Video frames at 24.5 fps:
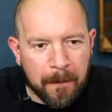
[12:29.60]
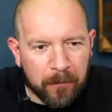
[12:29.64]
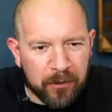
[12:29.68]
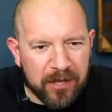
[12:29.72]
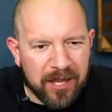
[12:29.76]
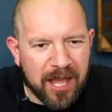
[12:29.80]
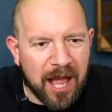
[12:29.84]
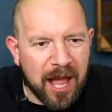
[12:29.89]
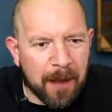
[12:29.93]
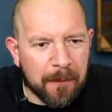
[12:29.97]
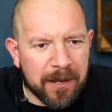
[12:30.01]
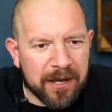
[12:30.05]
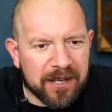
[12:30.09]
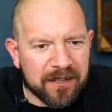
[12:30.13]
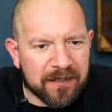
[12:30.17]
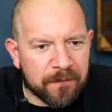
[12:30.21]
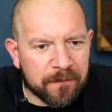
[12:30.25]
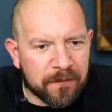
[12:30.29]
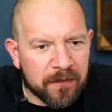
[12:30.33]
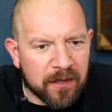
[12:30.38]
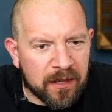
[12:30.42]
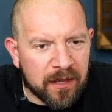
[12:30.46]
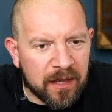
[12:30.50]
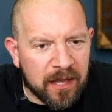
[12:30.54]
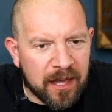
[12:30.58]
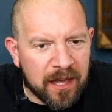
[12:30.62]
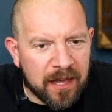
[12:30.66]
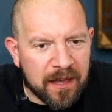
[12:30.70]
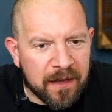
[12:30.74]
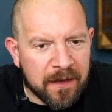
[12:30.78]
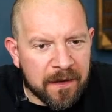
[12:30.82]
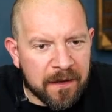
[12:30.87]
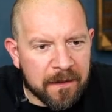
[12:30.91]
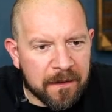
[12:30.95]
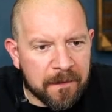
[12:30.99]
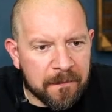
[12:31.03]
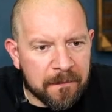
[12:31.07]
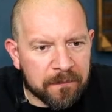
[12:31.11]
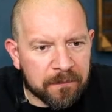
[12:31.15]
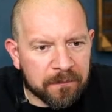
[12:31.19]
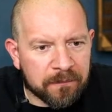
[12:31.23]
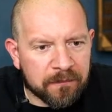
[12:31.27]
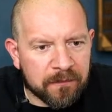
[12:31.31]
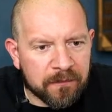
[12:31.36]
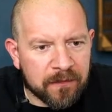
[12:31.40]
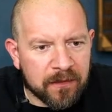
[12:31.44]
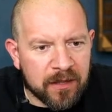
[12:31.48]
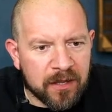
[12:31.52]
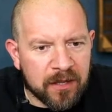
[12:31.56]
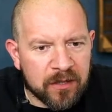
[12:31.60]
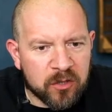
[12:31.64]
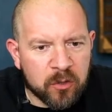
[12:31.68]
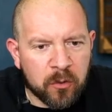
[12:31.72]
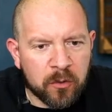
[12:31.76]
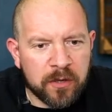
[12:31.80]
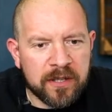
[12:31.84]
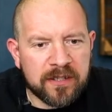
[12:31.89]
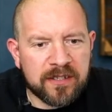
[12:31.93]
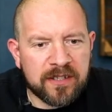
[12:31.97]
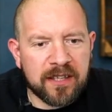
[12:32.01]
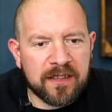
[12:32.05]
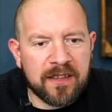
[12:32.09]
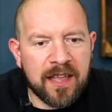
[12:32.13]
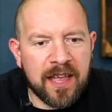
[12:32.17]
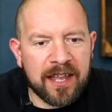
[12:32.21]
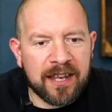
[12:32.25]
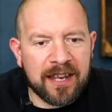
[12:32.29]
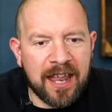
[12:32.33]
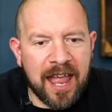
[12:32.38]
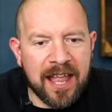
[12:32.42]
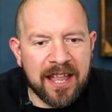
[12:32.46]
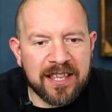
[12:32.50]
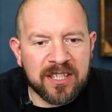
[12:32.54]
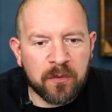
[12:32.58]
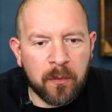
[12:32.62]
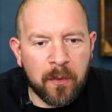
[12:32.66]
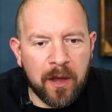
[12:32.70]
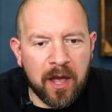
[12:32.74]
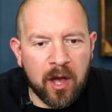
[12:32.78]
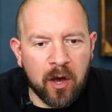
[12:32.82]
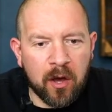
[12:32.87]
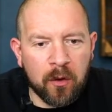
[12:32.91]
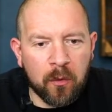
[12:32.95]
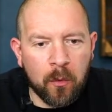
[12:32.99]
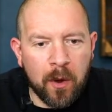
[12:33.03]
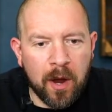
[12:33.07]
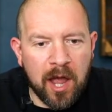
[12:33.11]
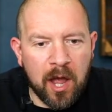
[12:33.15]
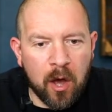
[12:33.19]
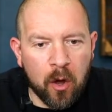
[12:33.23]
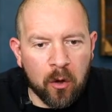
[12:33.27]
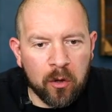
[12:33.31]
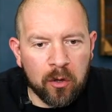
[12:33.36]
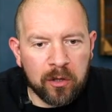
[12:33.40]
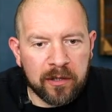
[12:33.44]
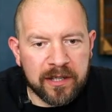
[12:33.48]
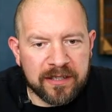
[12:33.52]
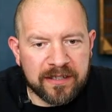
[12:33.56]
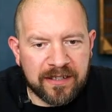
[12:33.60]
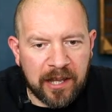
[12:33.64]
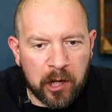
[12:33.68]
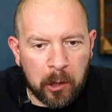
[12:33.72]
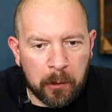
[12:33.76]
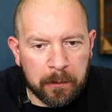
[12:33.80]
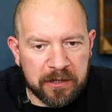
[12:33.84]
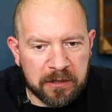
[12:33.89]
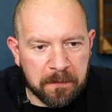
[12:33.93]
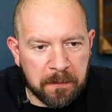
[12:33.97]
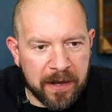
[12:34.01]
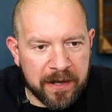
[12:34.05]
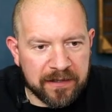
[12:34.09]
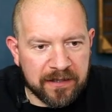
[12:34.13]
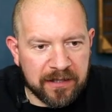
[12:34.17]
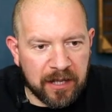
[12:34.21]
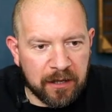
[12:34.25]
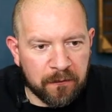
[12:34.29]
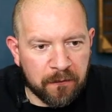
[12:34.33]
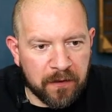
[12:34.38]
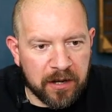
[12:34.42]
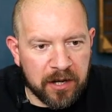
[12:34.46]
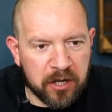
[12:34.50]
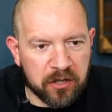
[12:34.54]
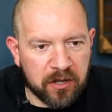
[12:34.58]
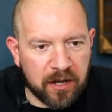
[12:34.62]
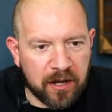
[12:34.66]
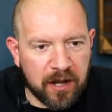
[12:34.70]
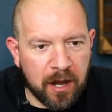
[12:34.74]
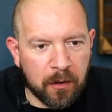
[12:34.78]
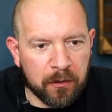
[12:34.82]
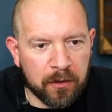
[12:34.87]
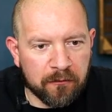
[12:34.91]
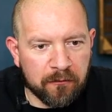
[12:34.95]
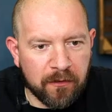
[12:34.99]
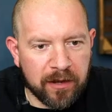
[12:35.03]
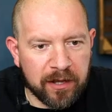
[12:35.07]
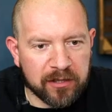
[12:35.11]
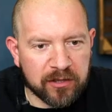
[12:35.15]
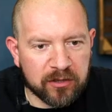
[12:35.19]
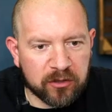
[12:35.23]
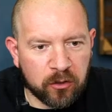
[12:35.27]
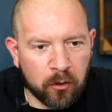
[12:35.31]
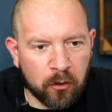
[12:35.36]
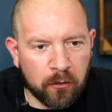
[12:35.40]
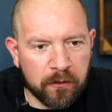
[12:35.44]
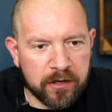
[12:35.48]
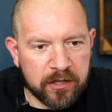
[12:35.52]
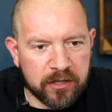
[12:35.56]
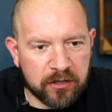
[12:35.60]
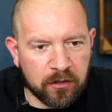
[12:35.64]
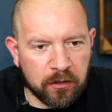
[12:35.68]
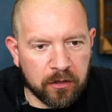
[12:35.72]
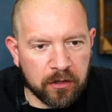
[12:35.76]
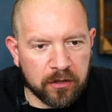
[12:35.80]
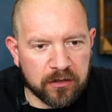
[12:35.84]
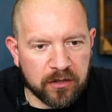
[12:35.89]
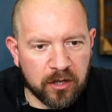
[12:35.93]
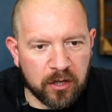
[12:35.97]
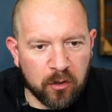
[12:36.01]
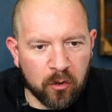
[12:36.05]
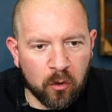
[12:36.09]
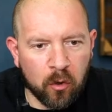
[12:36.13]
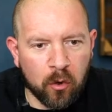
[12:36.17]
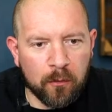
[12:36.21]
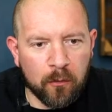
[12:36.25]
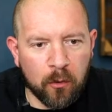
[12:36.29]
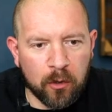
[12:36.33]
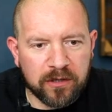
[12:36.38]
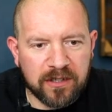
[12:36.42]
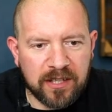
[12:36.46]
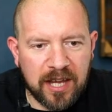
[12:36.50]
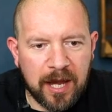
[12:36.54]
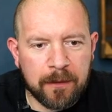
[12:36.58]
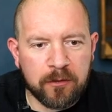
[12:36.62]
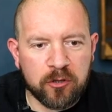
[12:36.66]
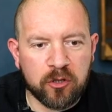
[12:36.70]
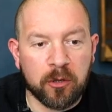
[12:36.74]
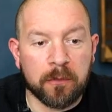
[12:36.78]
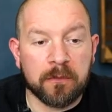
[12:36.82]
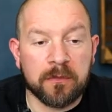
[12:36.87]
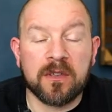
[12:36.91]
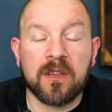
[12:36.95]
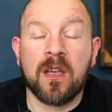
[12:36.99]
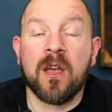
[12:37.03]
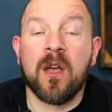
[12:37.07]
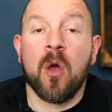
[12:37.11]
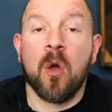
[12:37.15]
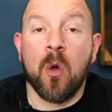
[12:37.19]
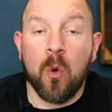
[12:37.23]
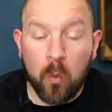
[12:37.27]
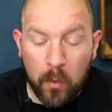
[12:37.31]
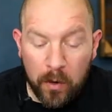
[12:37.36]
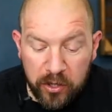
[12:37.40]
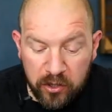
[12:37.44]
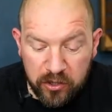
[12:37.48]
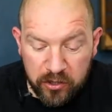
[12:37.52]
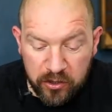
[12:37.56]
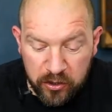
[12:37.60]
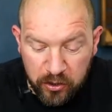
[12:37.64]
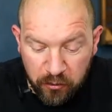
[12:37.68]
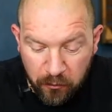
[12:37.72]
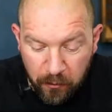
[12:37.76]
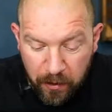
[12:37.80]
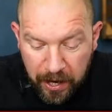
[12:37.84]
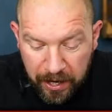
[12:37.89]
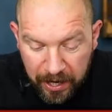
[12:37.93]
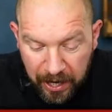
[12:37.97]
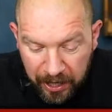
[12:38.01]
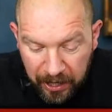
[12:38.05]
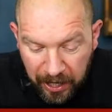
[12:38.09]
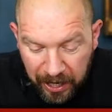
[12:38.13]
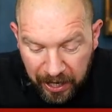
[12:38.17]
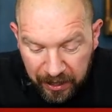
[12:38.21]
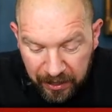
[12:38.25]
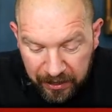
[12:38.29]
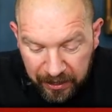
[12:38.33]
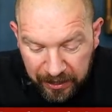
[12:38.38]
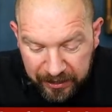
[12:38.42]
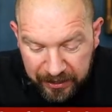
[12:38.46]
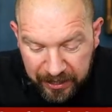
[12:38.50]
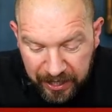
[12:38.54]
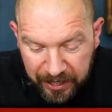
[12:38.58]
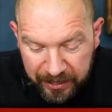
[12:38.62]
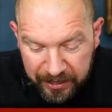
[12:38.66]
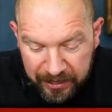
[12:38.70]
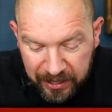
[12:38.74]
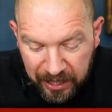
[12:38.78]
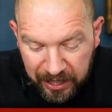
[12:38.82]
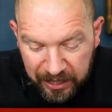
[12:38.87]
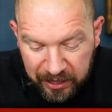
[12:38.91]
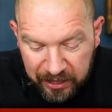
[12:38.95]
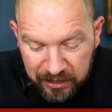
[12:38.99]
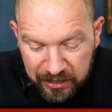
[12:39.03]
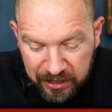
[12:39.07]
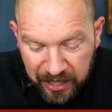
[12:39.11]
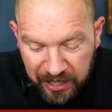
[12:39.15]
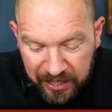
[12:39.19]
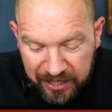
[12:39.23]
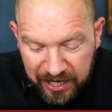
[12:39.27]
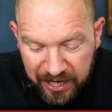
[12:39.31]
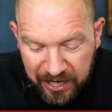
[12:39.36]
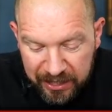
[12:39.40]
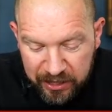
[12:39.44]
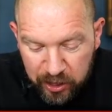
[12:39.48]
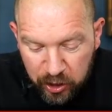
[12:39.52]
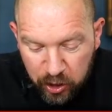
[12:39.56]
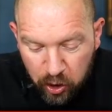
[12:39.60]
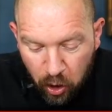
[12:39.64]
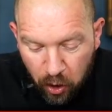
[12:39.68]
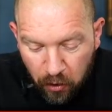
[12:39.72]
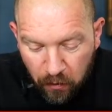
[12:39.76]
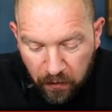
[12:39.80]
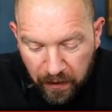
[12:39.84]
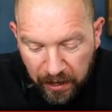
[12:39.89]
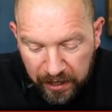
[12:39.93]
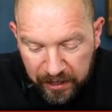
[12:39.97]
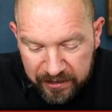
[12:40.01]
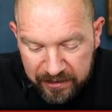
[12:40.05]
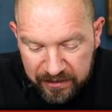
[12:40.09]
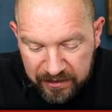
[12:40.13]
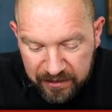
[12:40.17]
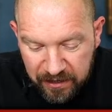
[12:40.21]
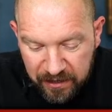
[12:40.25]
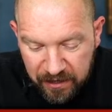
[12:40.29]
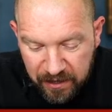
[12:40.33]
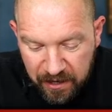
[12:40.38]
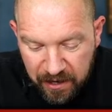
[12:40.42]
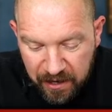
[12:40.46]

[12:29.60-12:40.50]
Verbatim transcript: But yeah, I mean, um, Tony's saying there, it ends where, where all the setup is basically finished and now the real story starts and no more time jumps, which is great. I, I, I kind of I, I kind of got that.